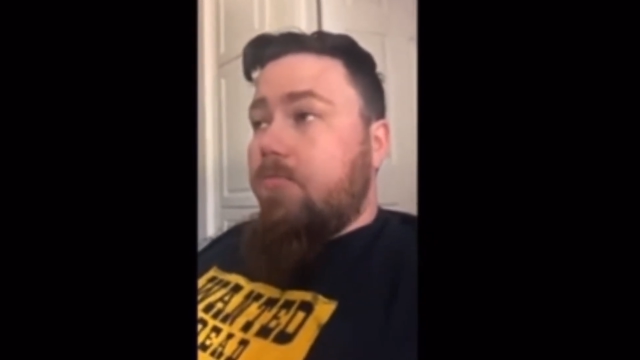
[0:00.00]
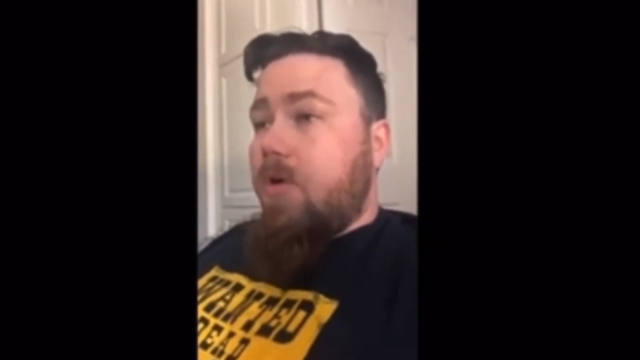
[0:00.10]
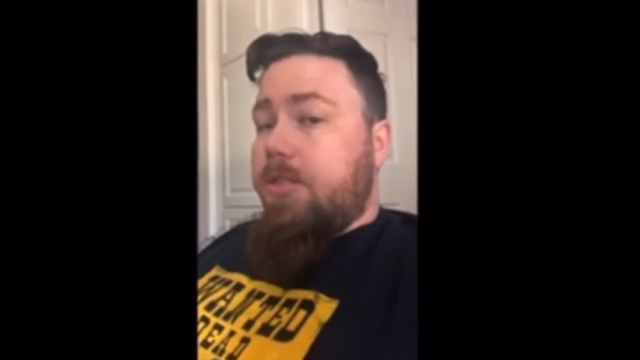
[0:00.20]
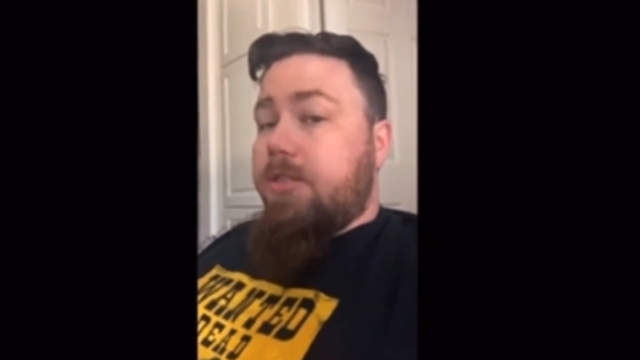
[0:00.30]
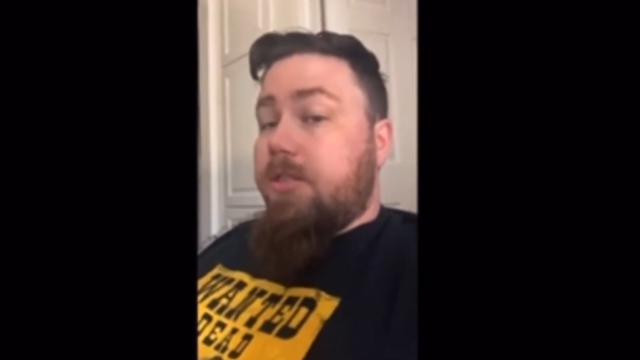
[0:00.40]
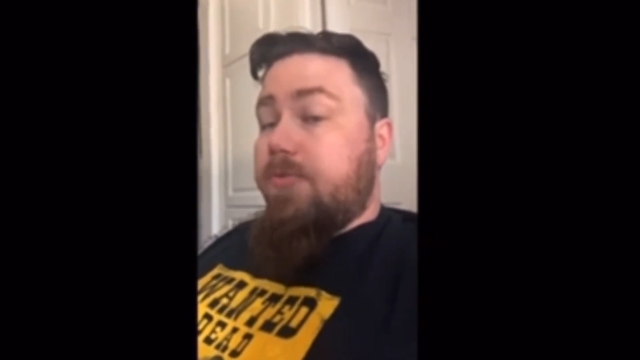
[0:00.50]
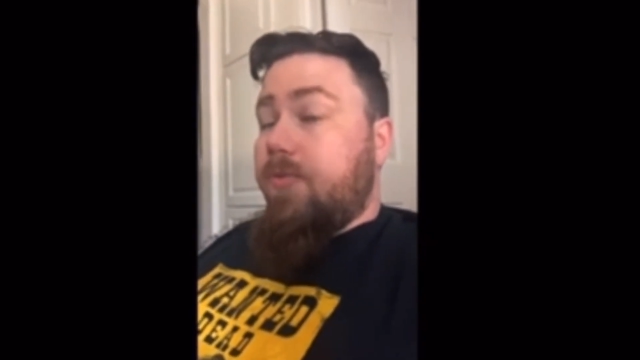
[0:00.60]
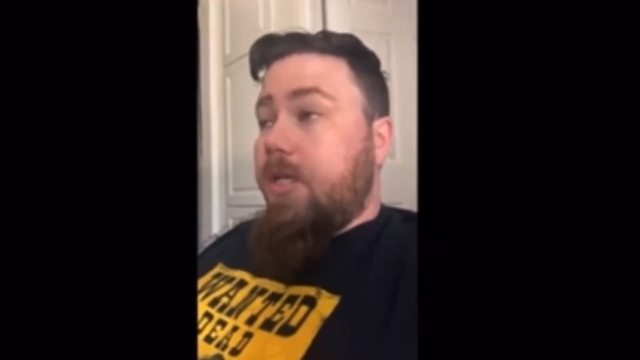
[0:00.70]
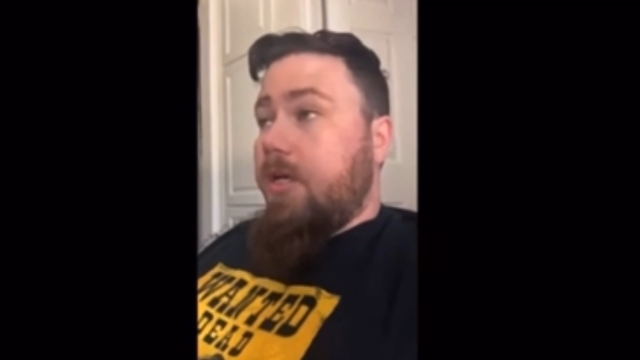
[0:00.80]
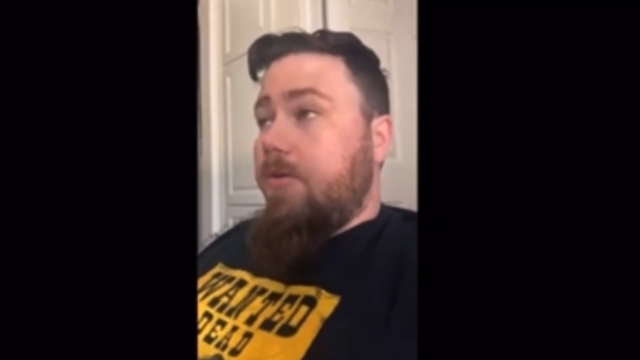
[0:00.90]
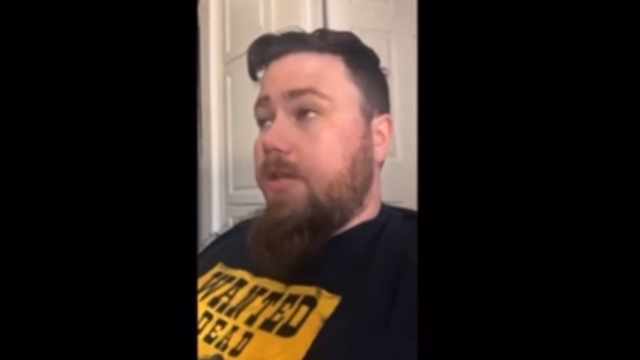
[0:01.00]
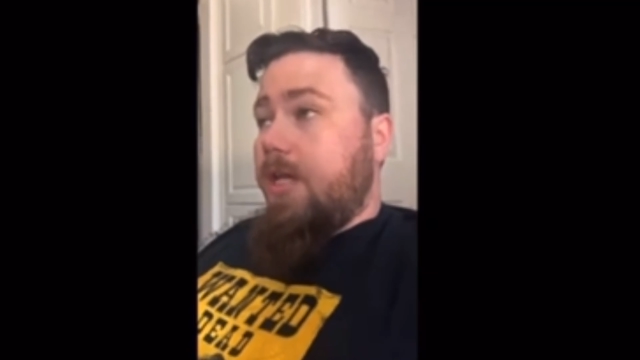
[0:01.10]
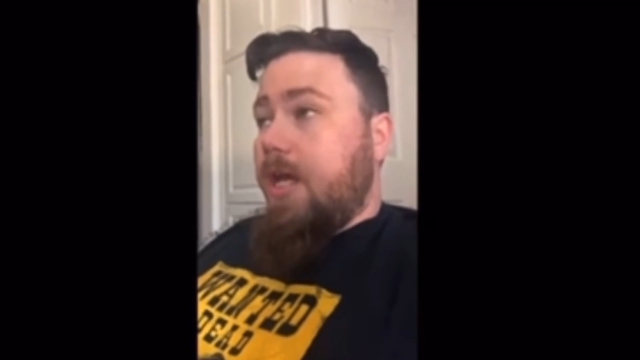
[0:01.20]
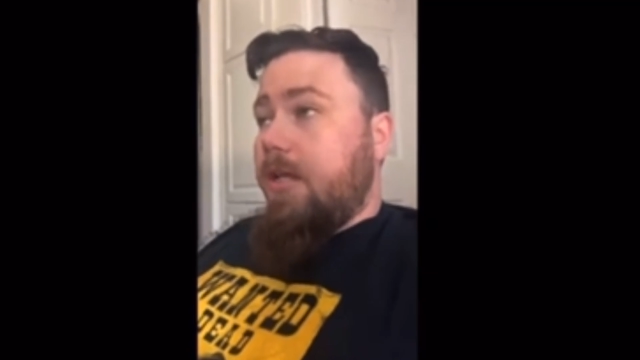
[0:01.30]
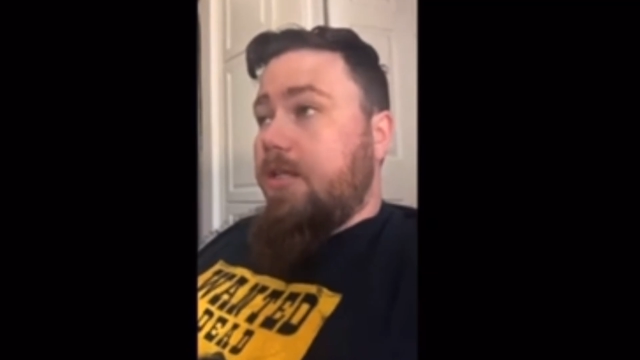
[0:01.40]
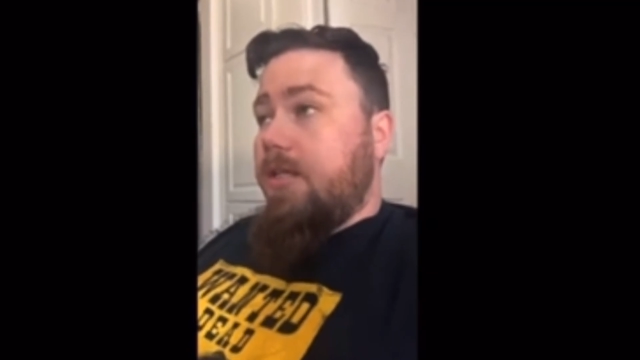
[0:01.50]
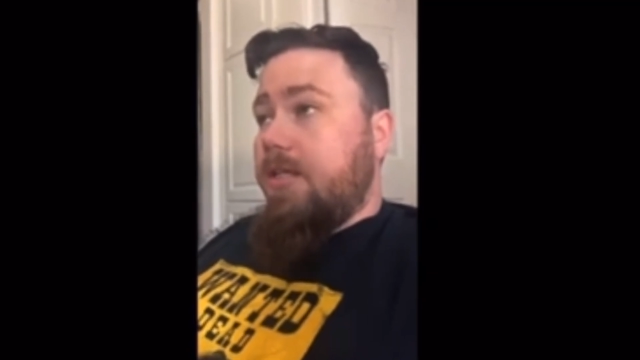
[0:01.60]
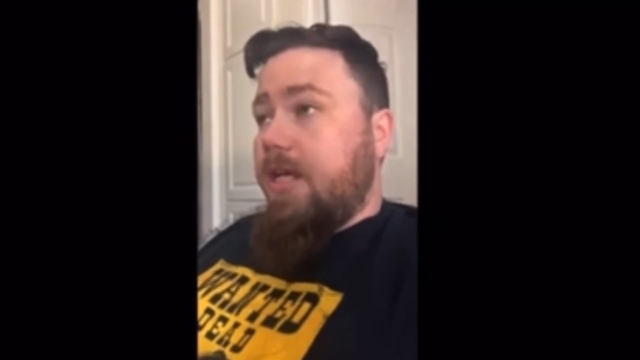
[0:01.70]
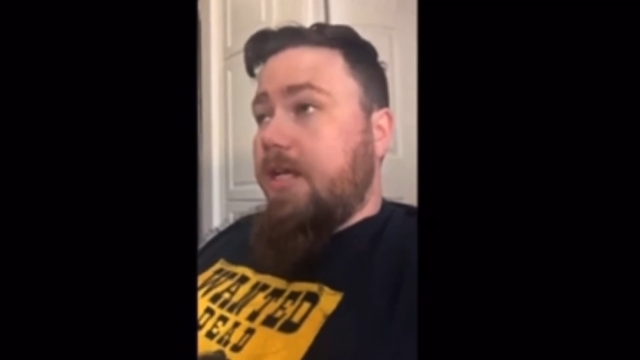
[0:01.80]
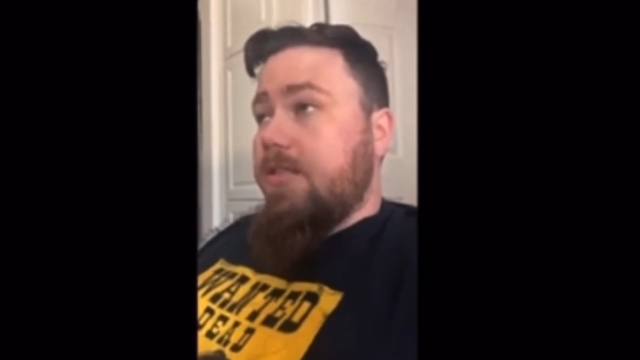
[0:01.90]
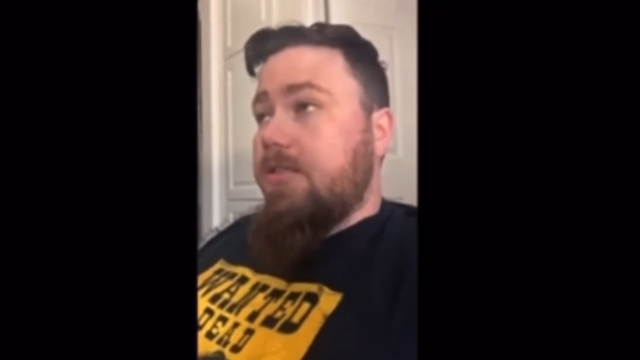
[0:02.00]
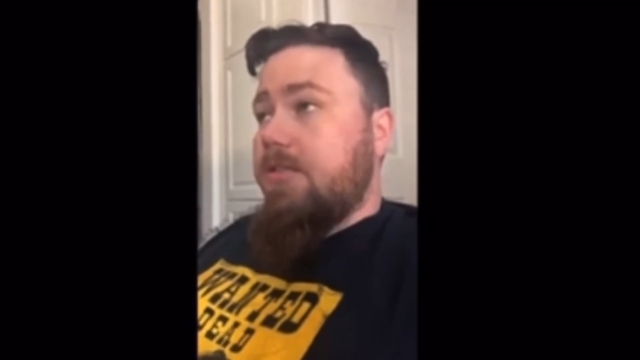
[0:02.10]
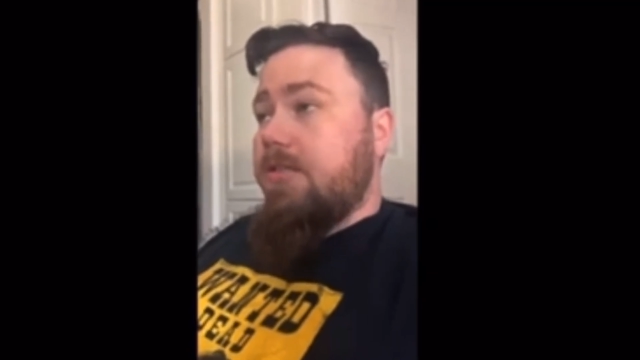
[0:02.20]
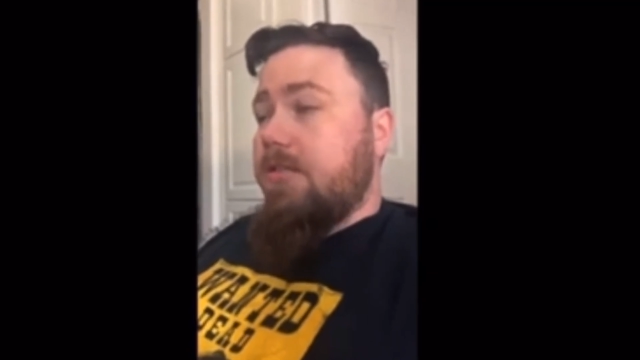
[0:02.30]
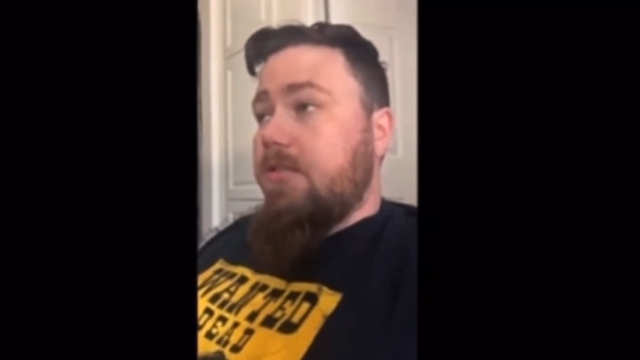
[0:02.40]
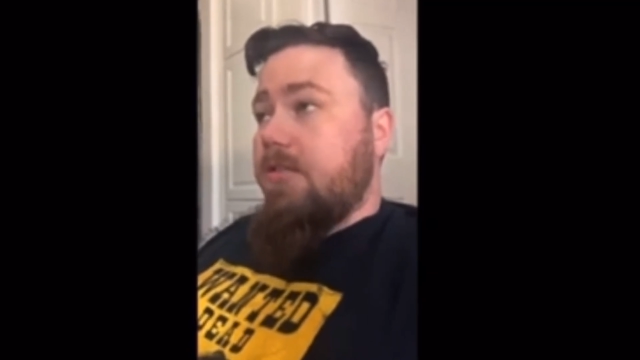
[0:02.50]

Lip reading: watching this video, that this